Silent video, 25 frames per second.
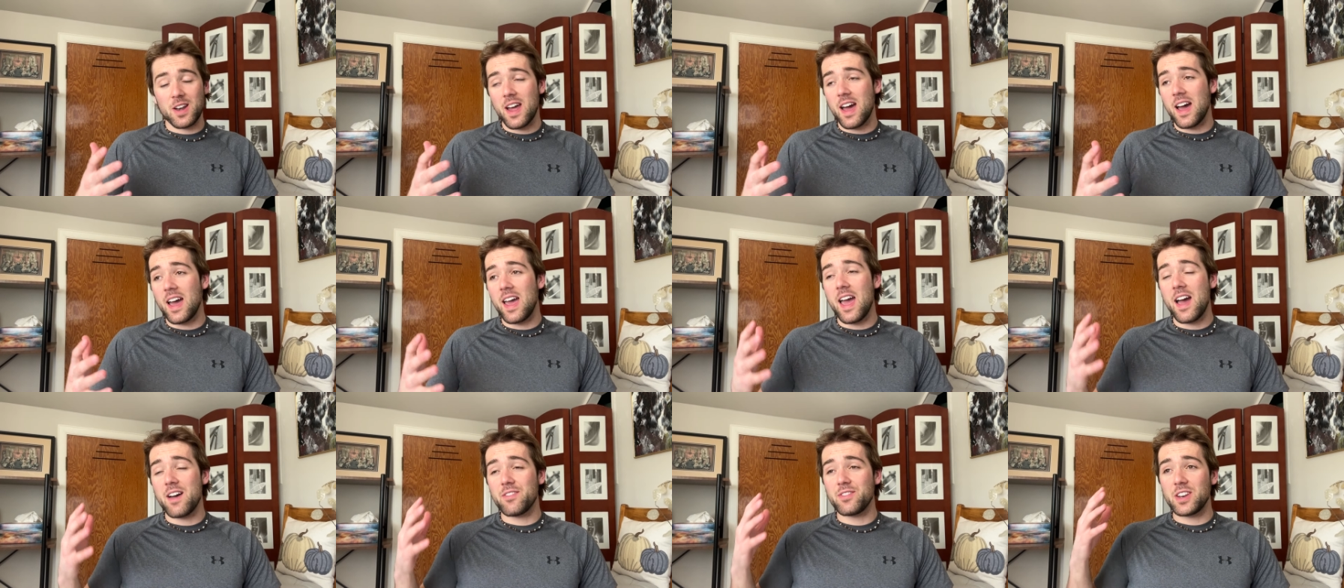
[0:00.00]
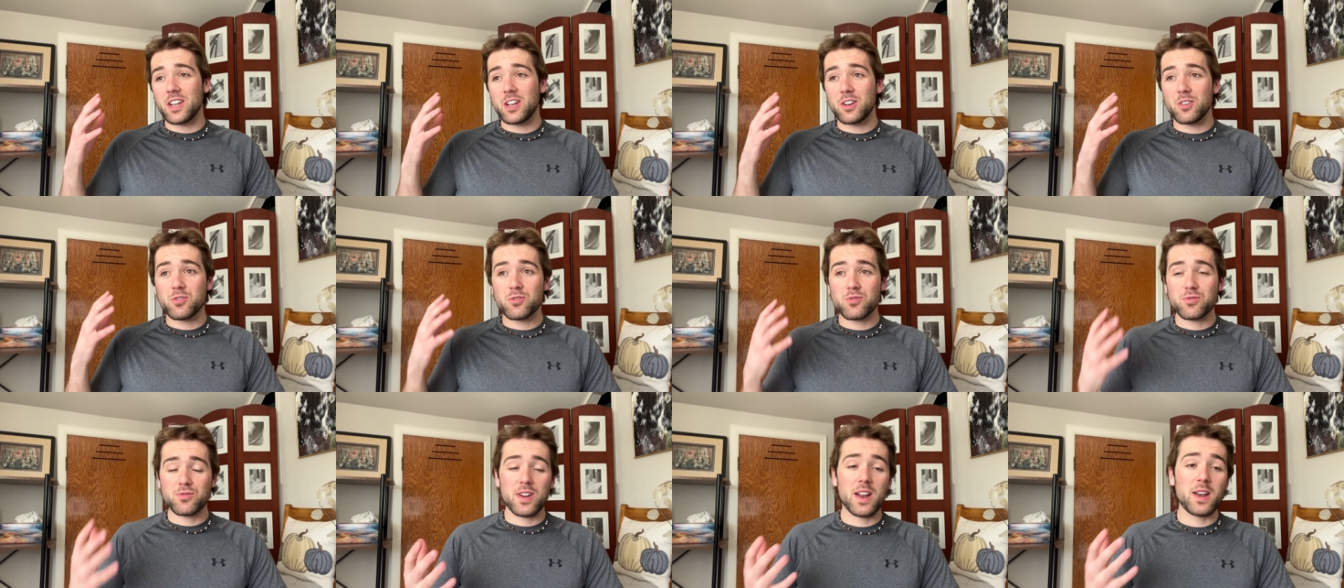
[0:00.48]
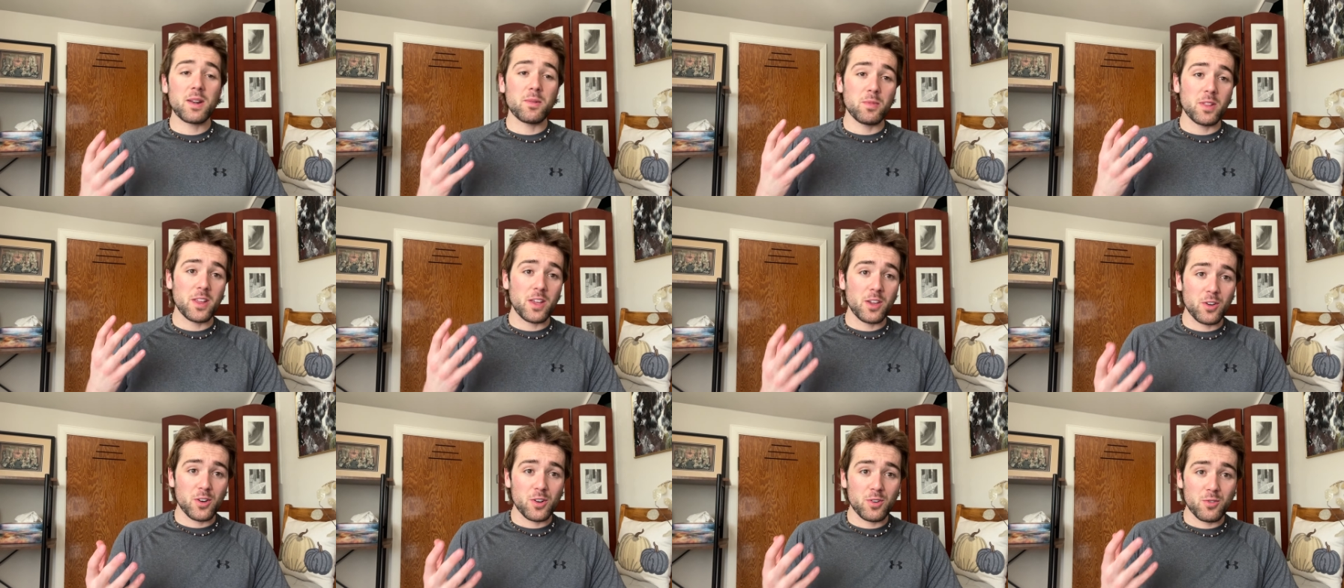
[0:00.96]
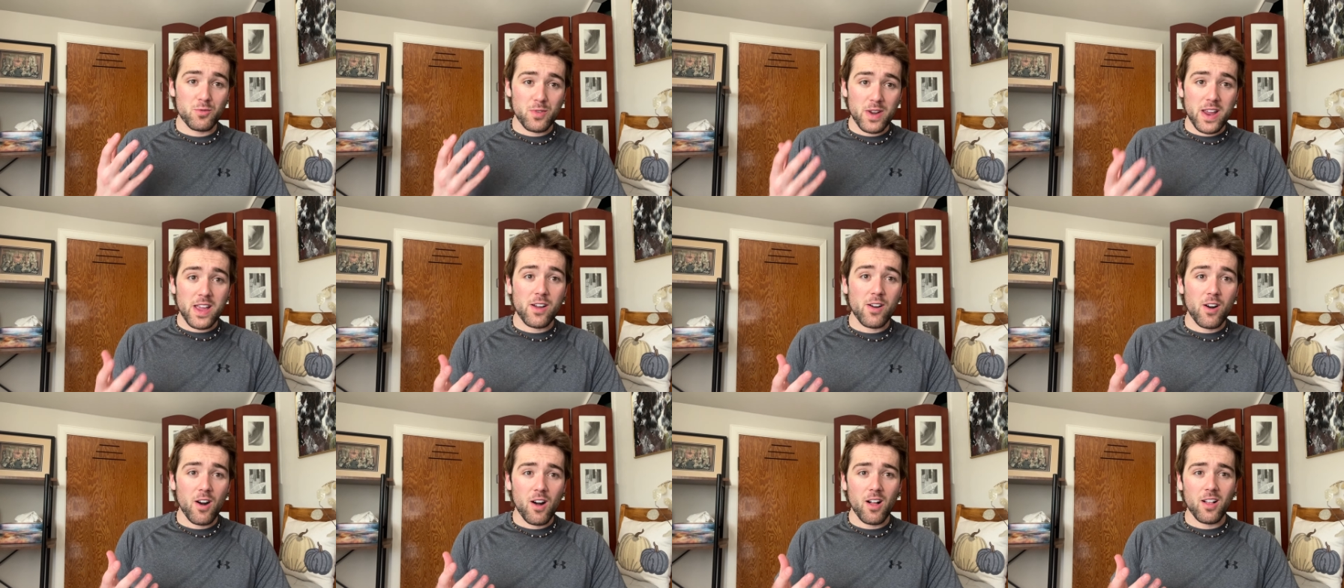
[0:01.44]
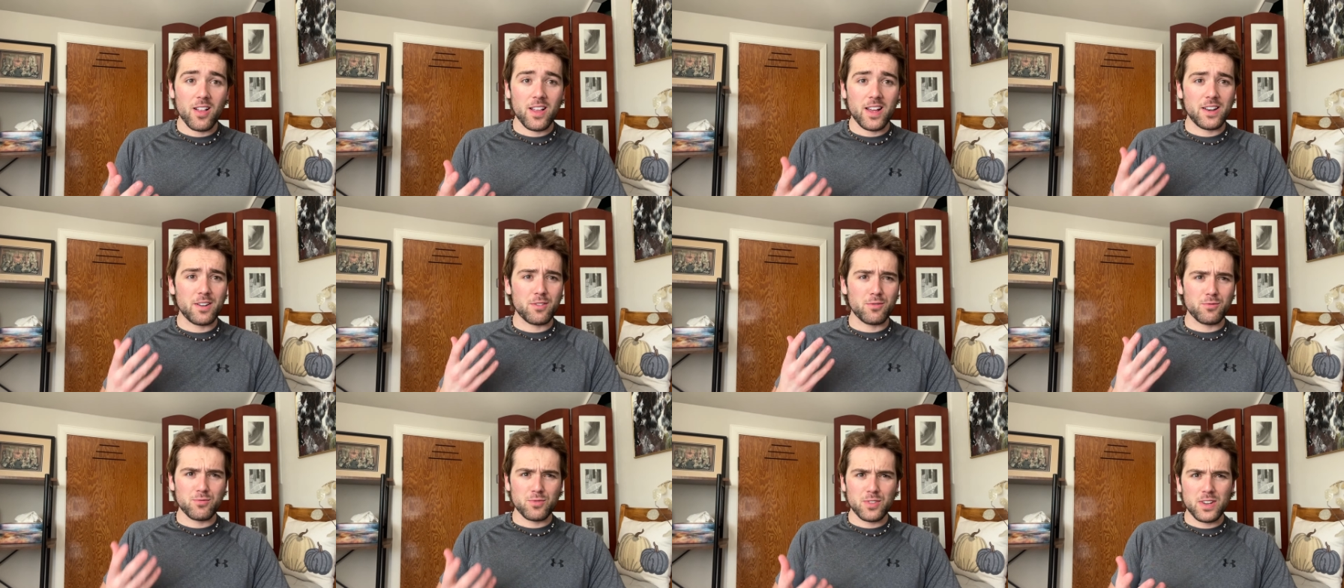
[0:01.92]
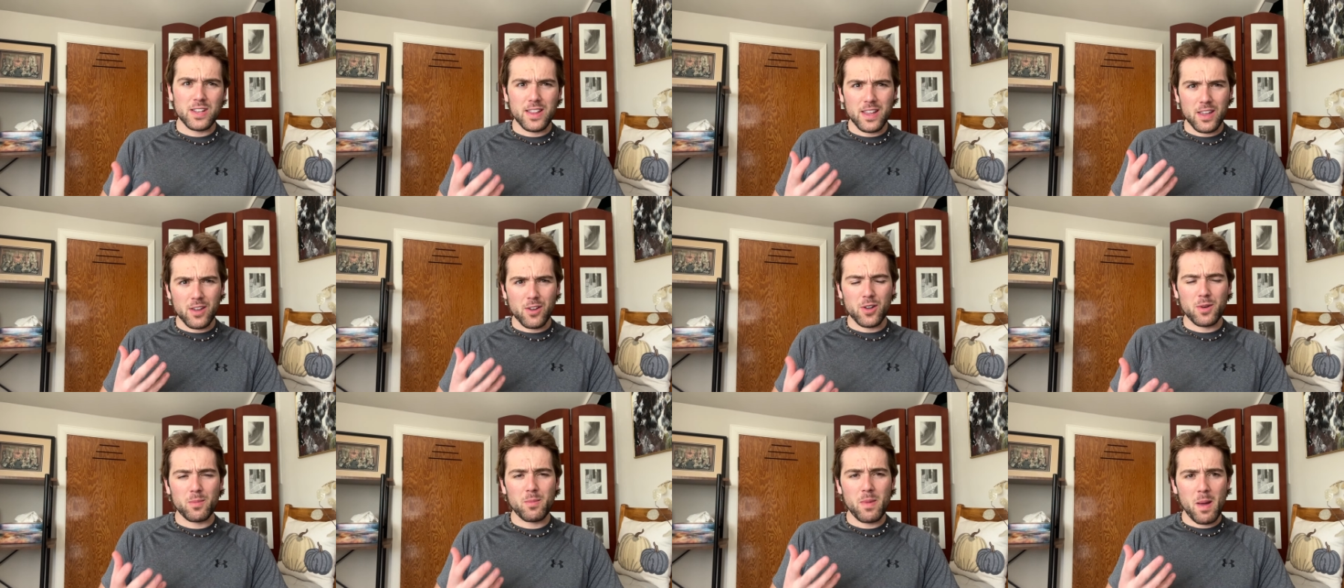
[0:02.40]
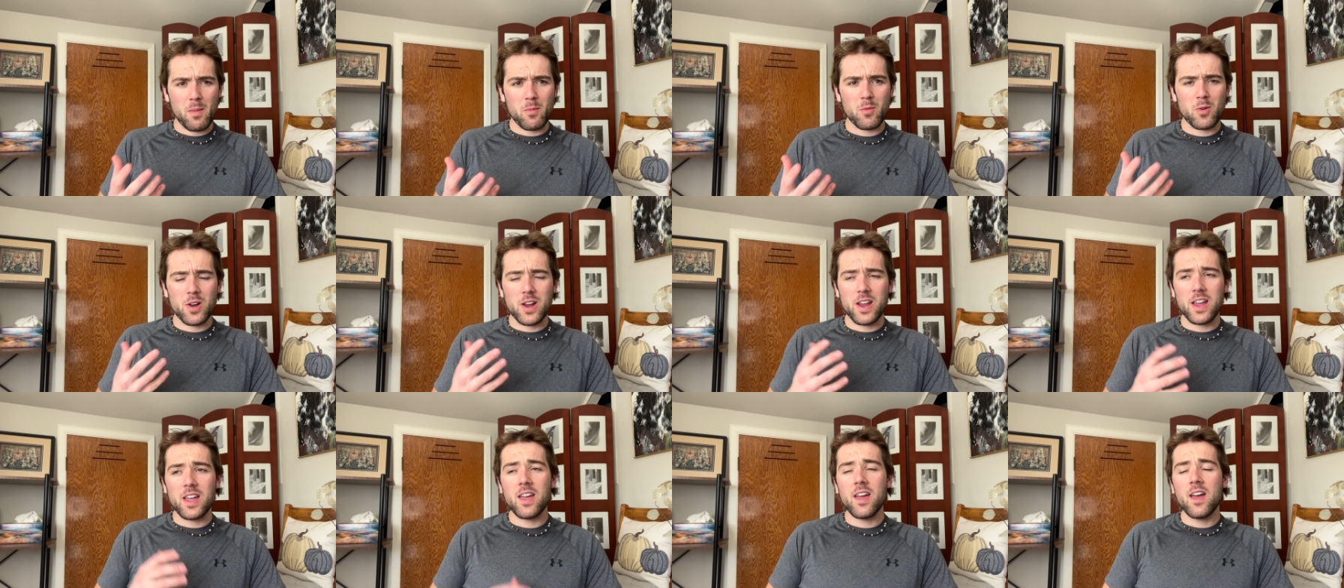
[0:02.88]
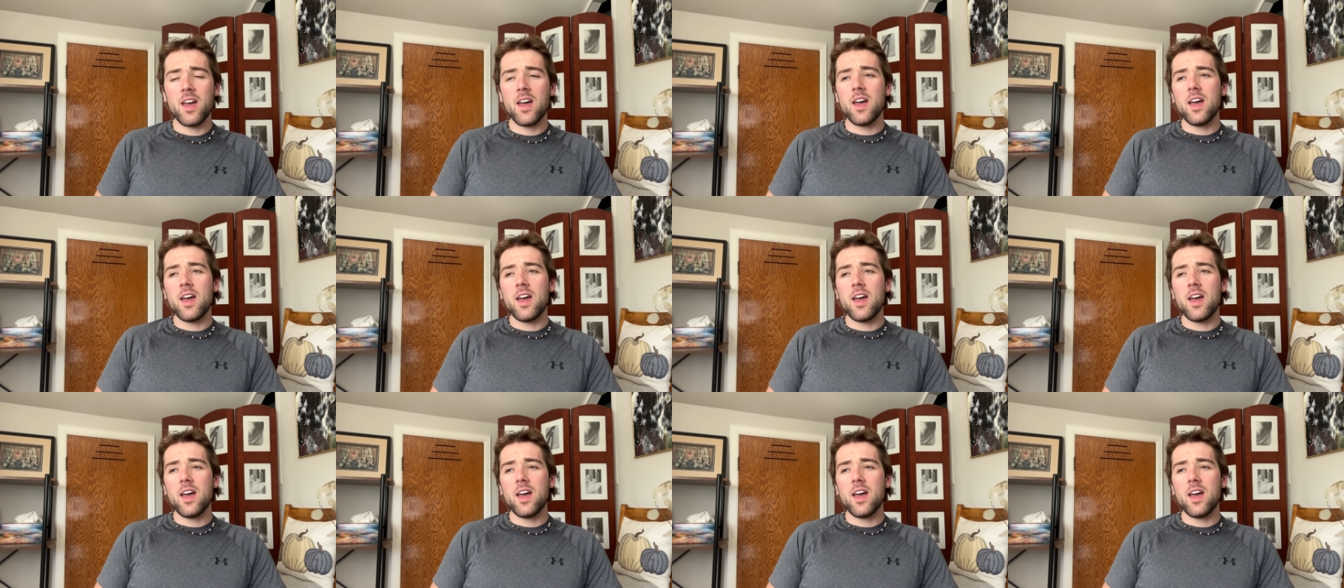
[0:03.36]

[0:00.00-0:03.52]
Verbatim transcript: I have an incredibly good recall and a really good memory.